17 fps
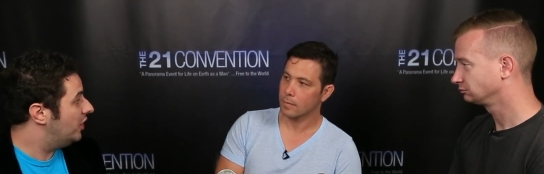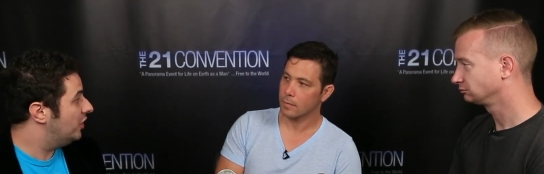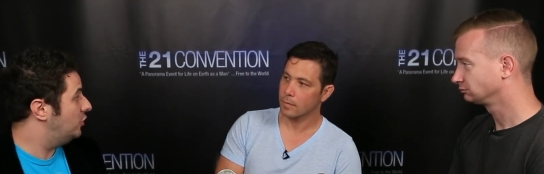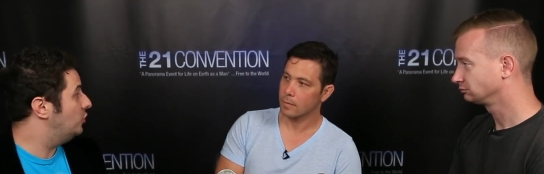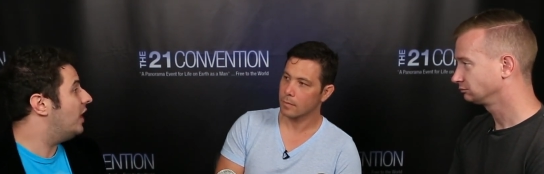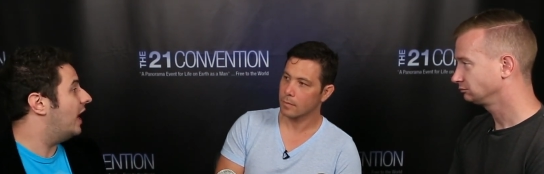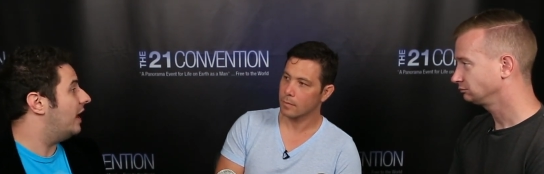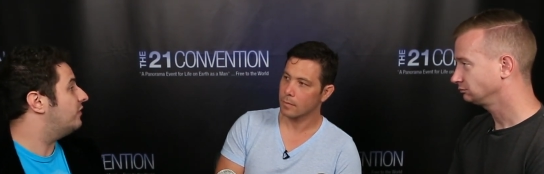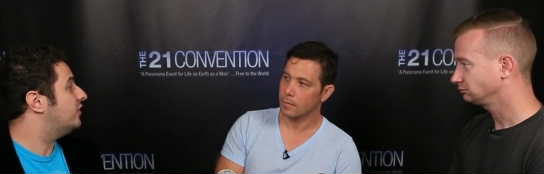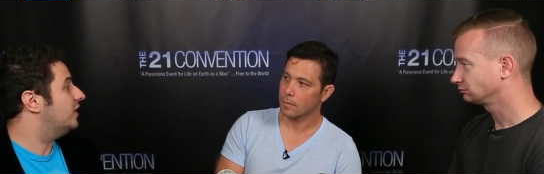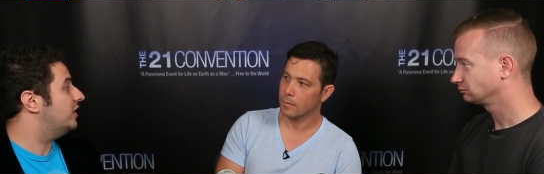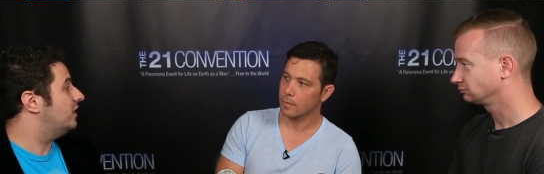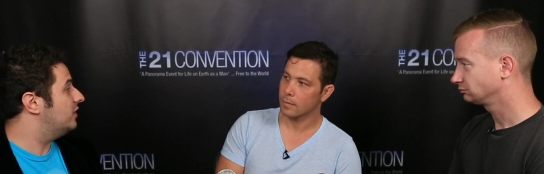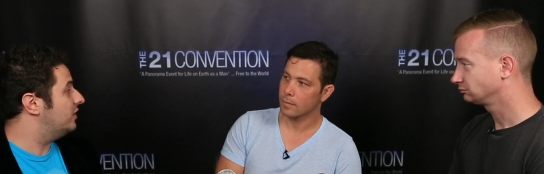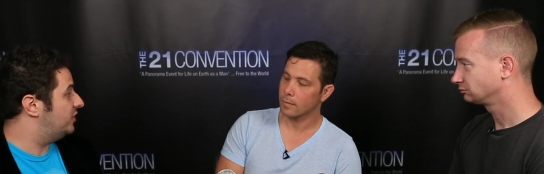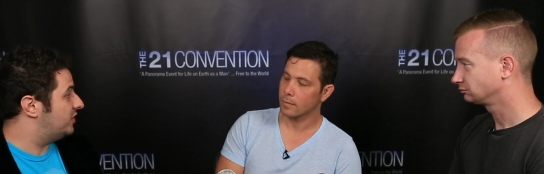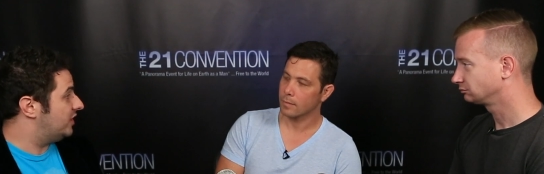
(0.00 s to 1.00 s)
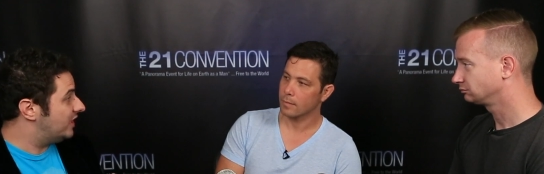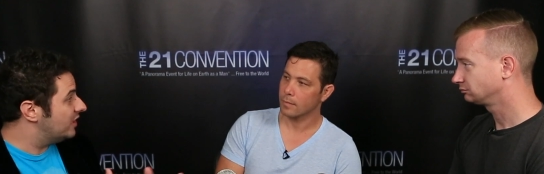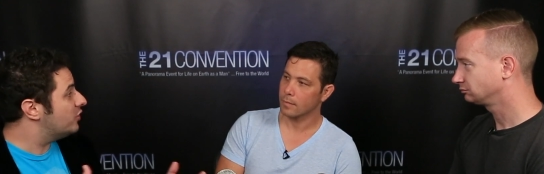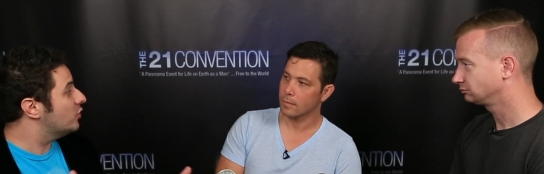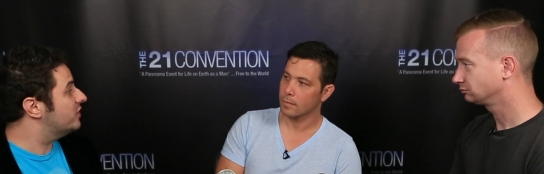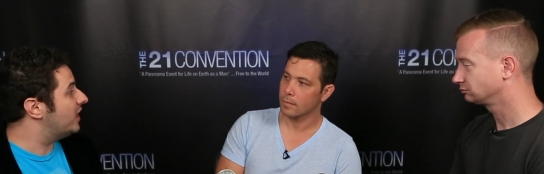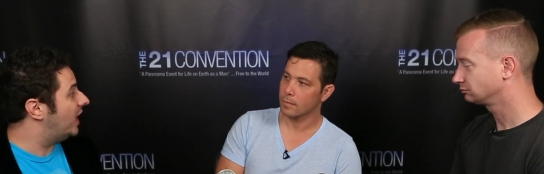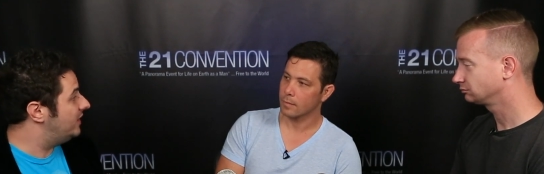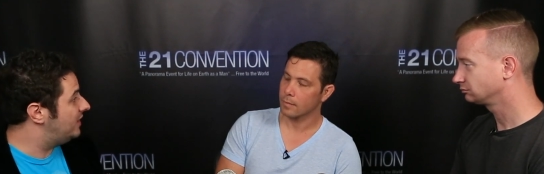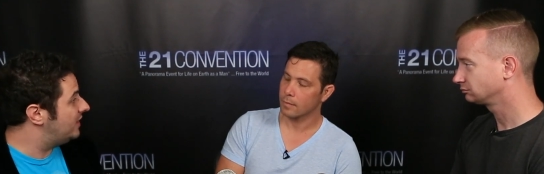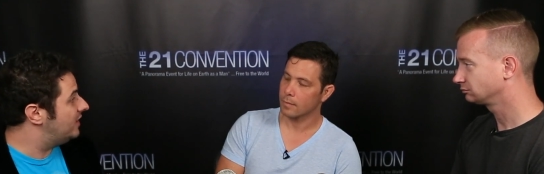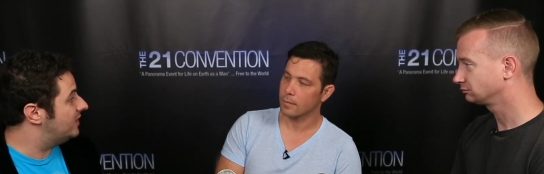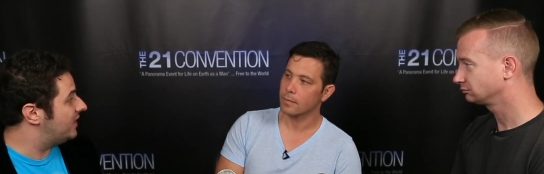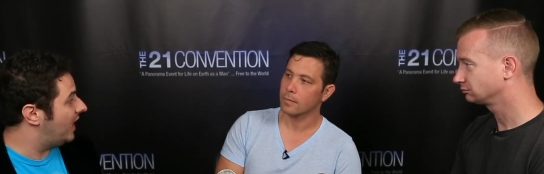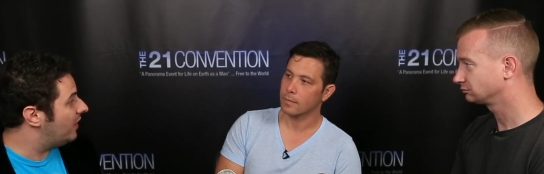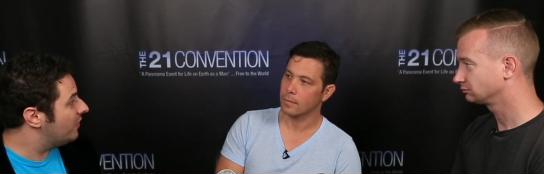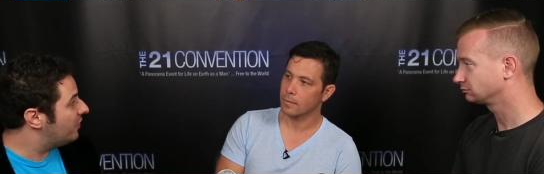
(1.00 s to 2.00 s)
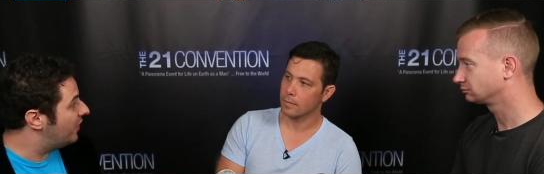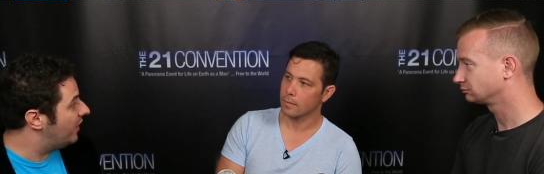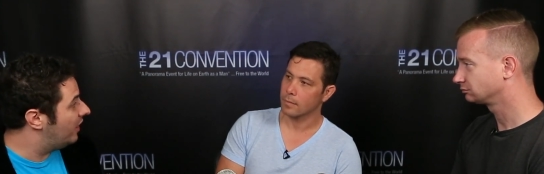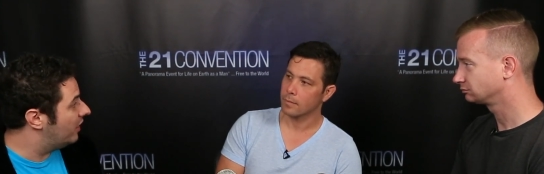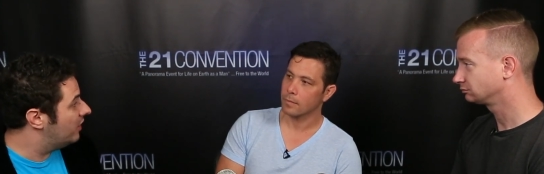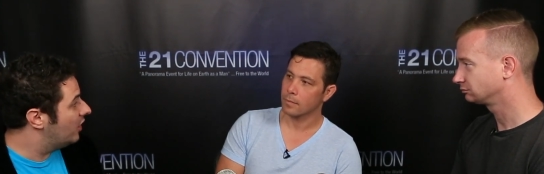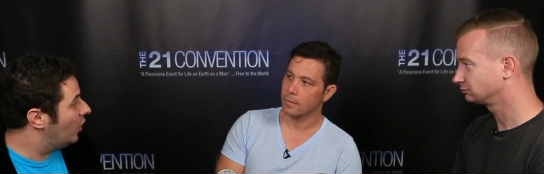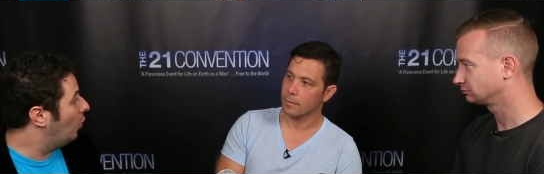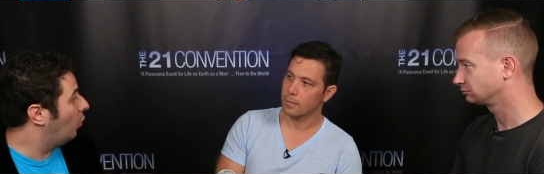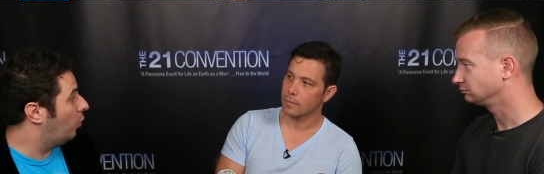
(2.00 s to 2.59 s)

Speaker 1: You'd have to, to get those ideas out there,